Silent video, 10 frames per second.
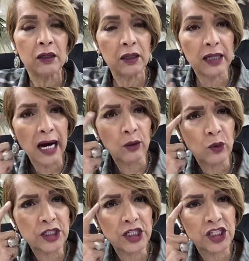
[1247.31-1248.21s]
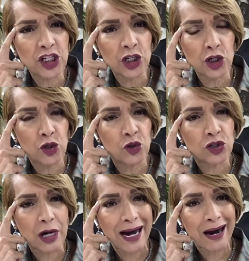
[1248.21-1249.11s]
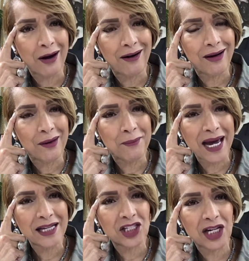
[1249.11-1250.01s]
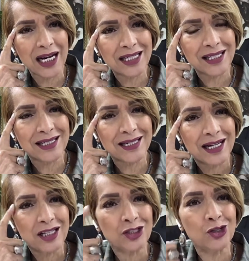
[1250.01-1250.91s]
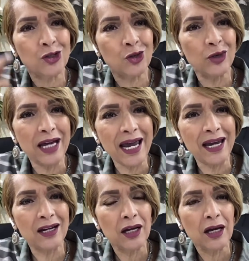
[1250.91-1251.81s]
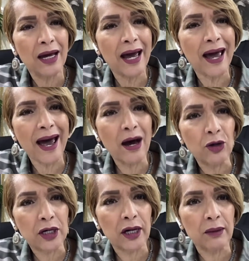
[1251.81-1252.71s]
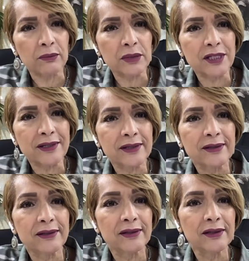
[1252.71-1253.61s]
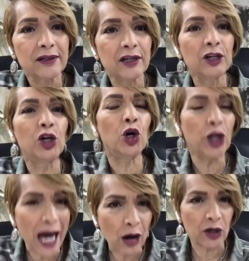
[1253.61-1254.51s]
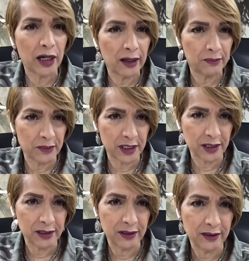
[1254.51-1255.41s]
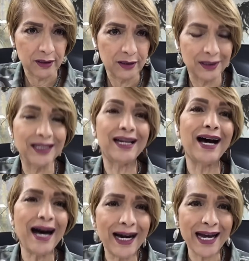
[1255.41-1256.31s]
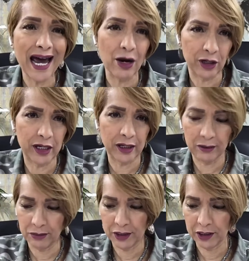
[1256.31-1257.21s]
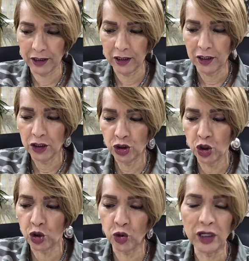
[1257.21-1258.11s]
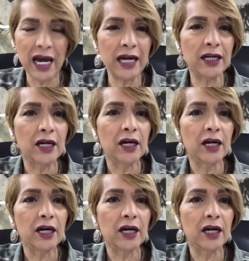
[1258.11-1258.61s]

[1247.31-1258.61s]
God wants us to use our imagination to create outcomes, good outcomes, God outcomes, to create